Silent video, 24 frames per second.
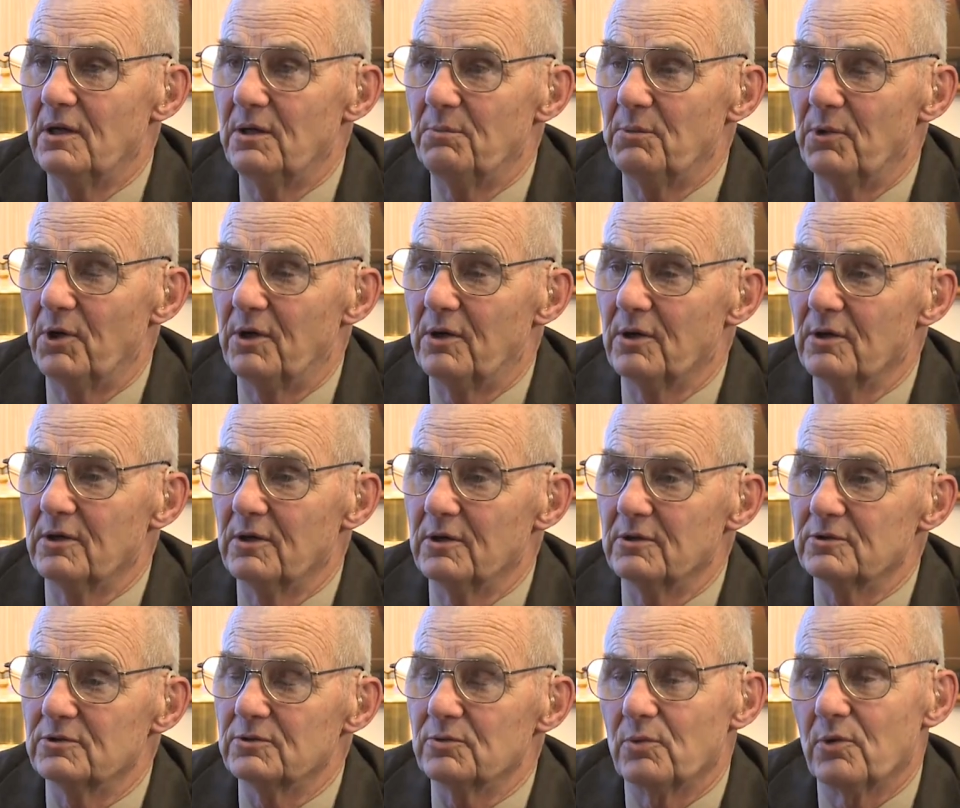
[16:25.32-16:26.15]

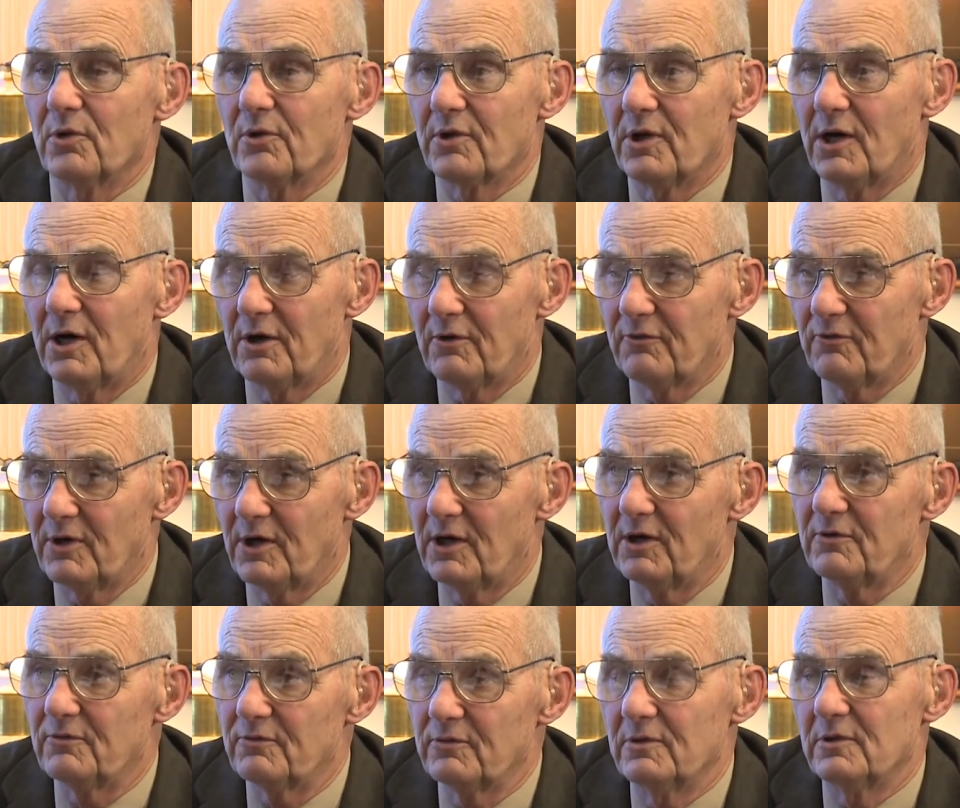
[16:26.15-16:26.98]
Because with
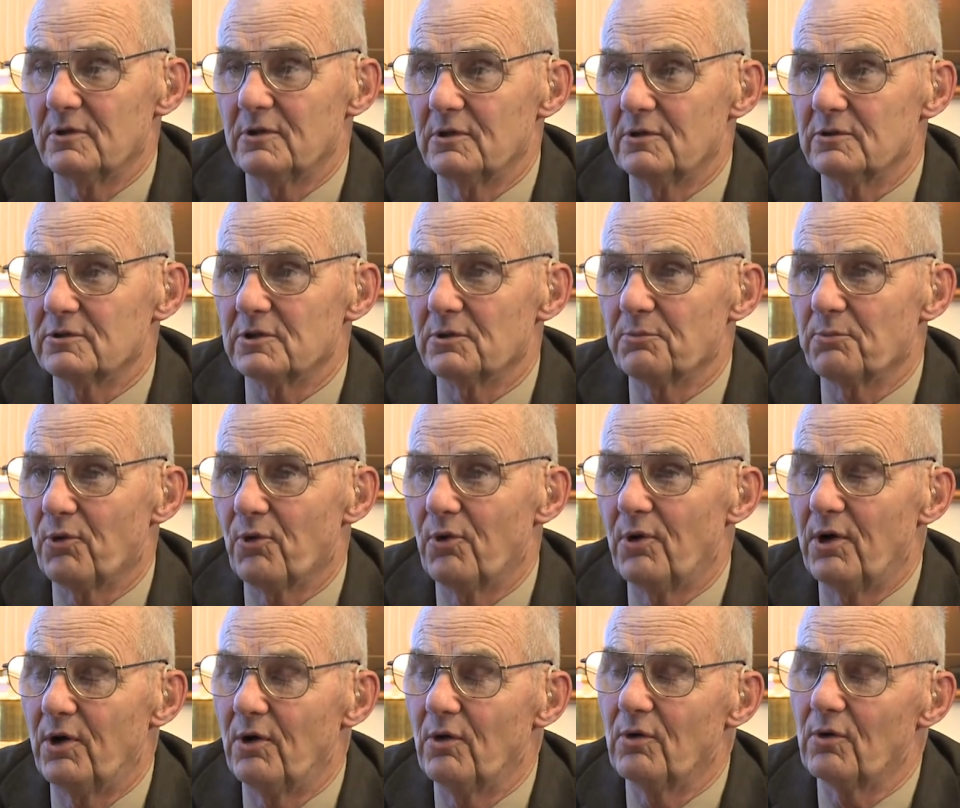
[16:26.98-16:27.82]
alfalfa as a
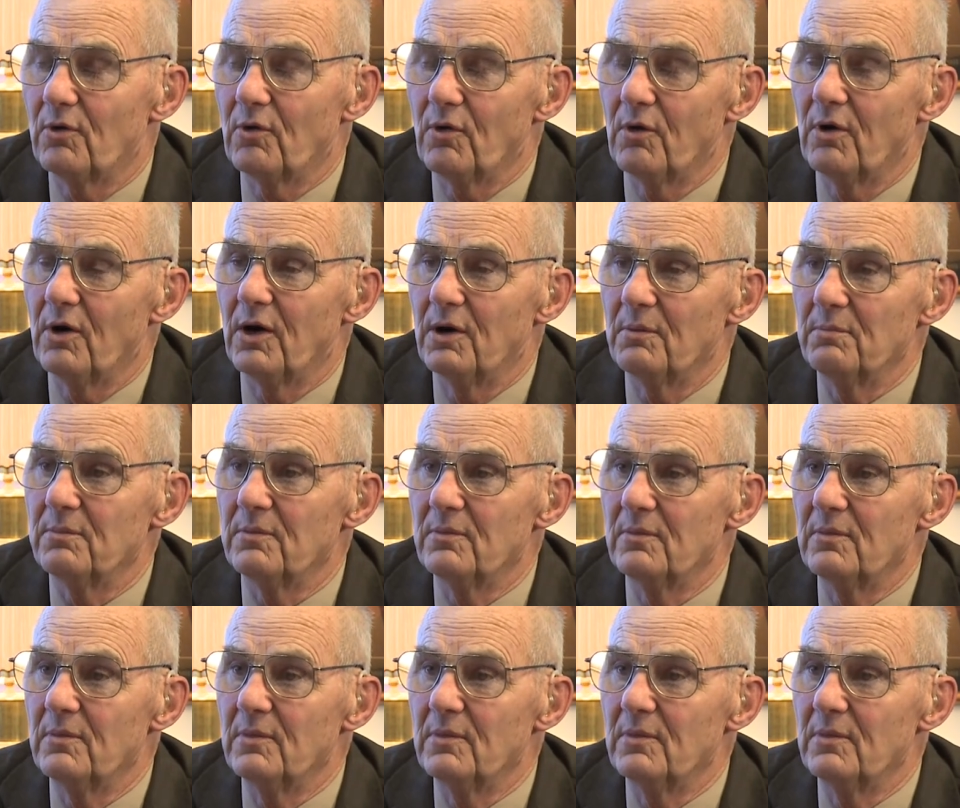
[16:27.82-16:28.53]
perennial crop,